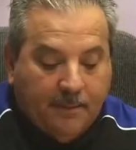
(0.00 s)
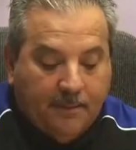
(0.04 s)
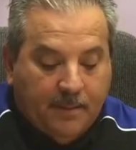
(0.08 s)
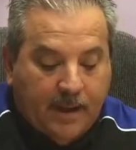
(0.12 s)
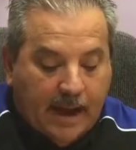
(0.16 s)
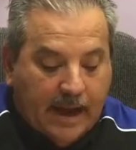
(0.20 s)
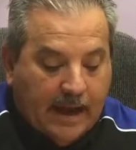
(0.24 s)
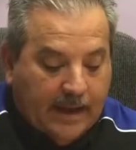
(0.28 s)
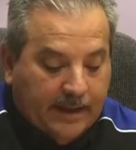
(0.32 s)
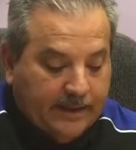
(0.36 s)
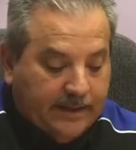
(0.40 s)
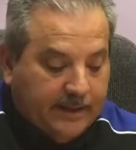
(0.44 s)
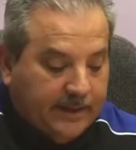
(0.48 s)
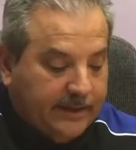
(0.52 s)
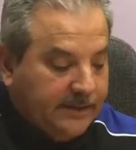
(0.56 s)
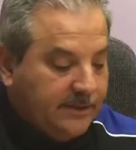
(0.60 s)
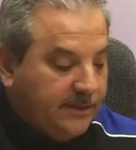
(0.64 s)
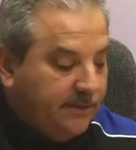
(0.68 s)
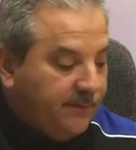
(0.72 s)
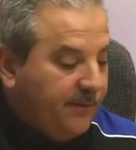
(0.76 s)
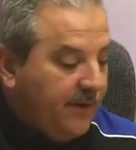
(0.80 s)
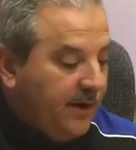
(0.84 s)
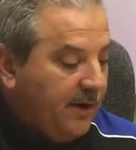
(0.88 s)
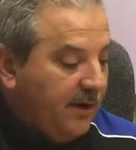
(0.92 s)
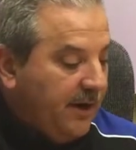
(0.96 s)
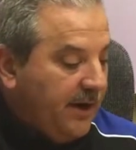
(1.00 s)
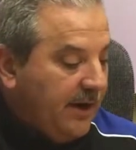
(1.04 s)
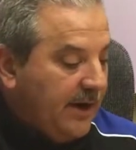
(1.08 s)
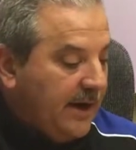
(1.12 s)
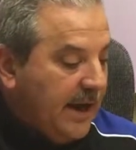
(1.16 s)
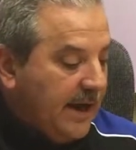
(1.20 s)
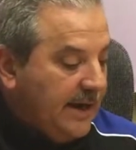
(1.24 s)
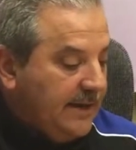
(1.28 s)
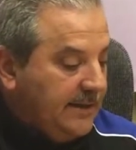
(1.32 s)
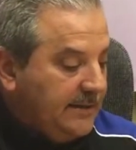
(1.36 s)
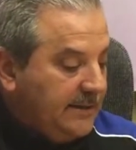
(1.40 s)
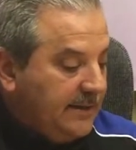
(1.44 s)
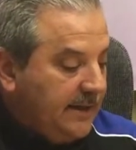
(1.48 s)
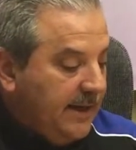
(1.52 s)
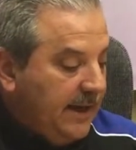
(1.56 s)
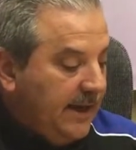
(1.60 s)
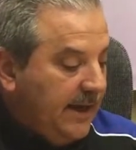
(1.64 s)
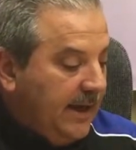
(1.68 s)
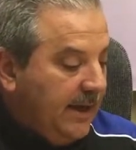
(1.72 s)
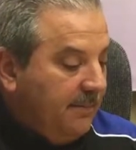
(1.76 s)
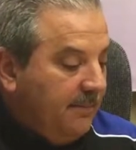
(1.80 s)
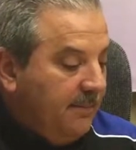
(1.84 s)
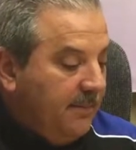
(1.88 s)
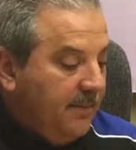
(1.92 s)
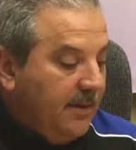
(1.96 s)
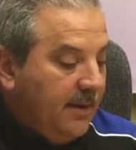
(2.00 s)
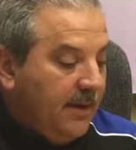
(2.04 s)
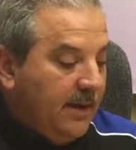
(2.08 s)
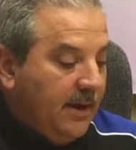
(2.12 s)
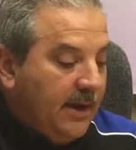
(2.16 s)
I think it's a very nice scheme.